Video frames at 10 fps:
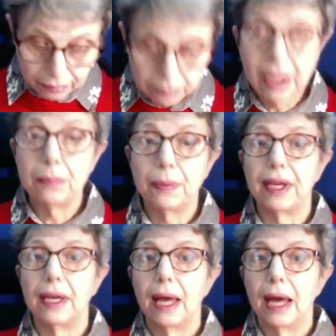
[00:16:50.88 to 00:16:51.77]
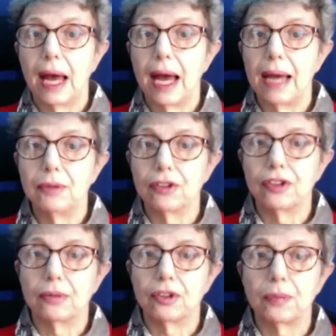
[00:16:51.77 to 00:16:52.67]
maybe I'm
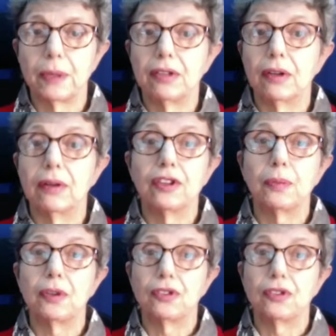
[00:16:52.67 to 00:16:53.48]
not up to speed on this,